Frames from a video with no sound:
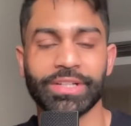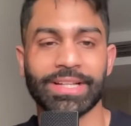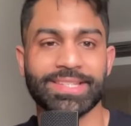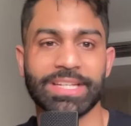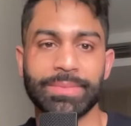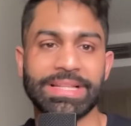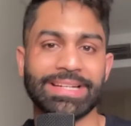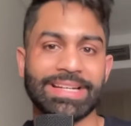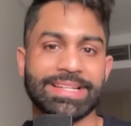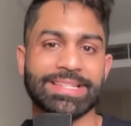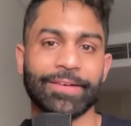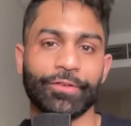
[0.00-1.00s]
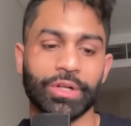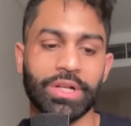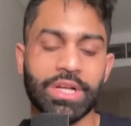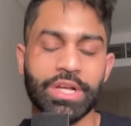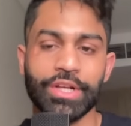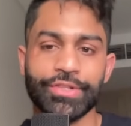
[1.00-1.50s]
That's going to be that next level
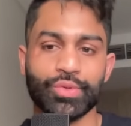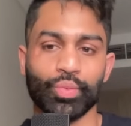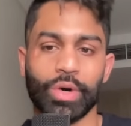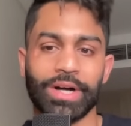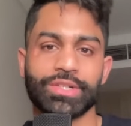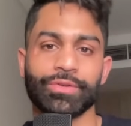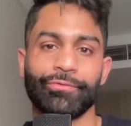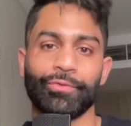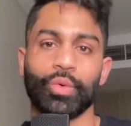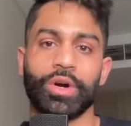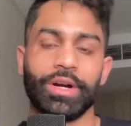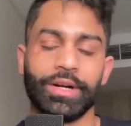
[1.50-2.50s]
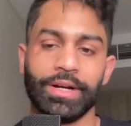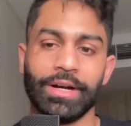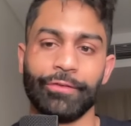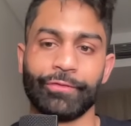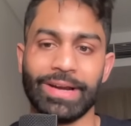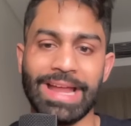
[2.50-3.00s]
to watch for
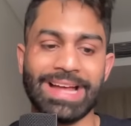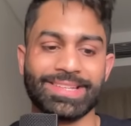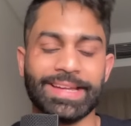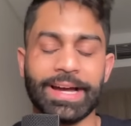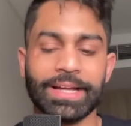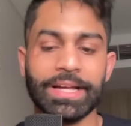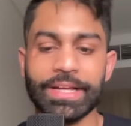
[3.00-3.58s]
uh, for Nasdaq.